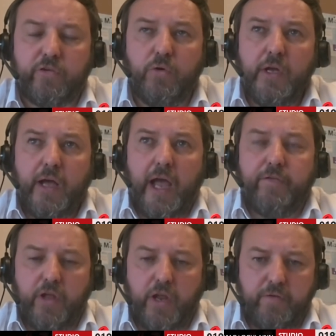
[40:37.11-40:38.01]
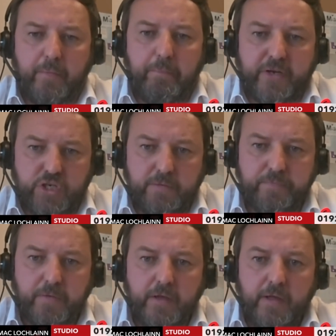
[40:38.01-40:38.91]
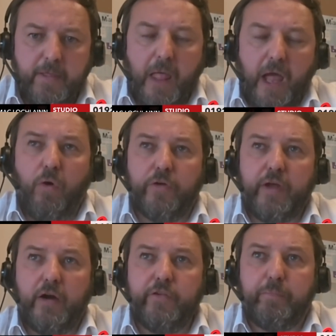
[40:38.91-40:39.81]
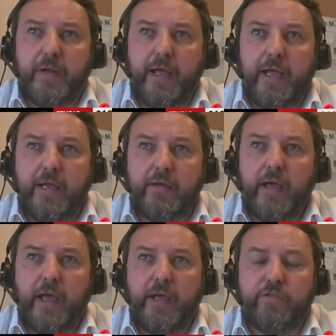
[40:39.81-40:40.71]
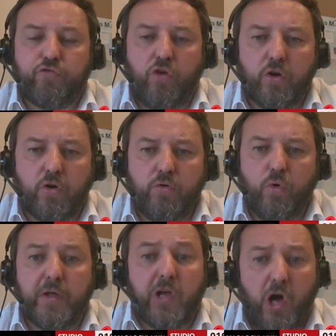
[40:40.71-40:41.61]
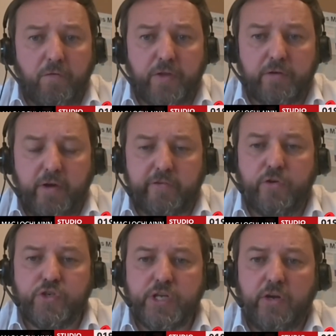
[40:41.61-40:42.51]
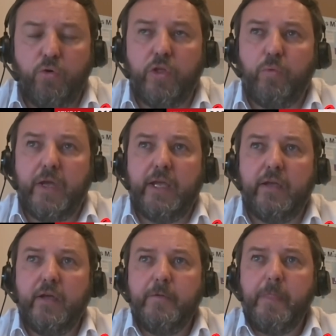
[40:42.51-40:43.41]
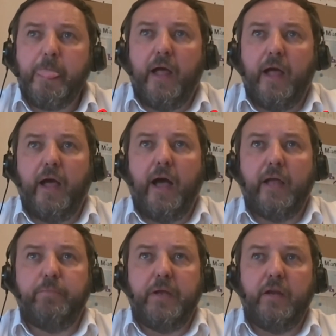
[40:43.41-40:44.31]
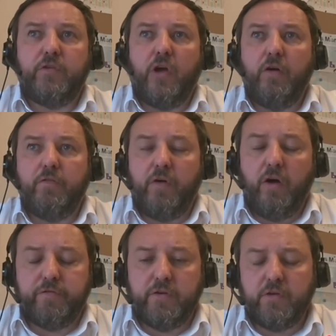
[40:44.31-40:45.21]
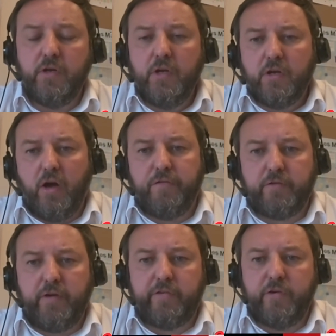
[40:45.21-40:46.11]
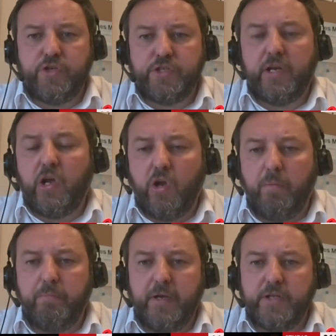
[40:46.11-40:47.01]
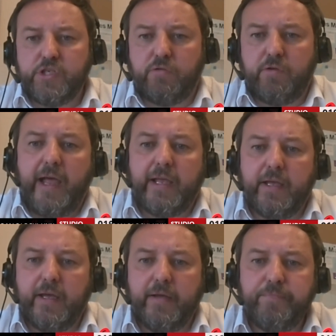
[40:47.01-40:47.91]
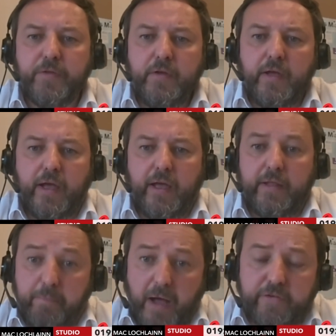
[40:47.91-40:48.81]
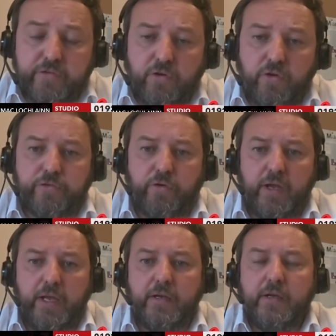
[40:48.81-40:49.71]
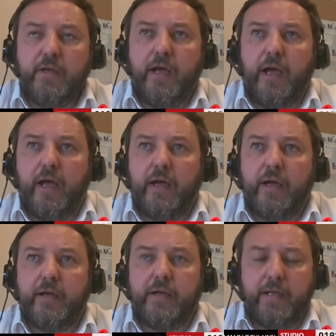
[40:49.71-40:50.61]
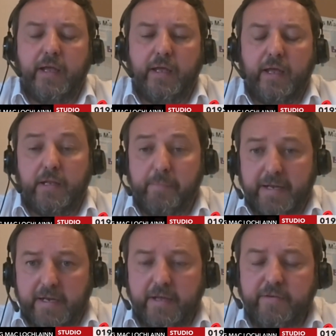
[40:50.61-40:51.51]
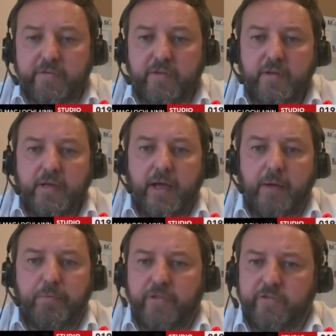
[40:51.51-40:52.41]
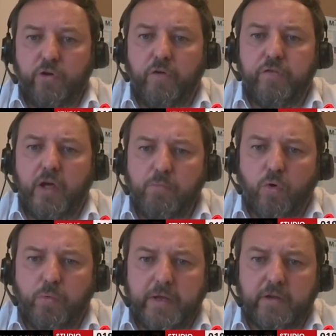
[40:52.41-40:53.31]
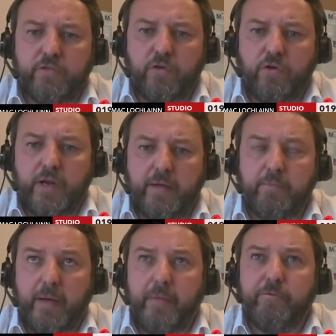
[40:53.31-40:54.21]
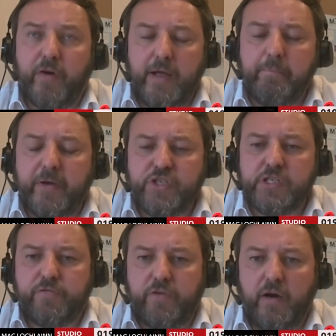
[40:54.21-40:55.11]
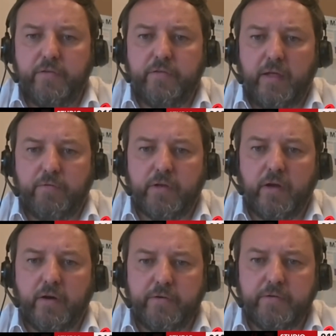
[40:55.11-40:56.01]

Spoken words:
So I have a lot of ambition. I want Ireland to play a stronger role in conflict resolution. I know that we had been involved in conflict resolution in Colombia, in Sri Lanka, in the Basque Country, in the Middle East, but there's an awful lot more we can do, and I'm very ambitious for Ireland in that regard.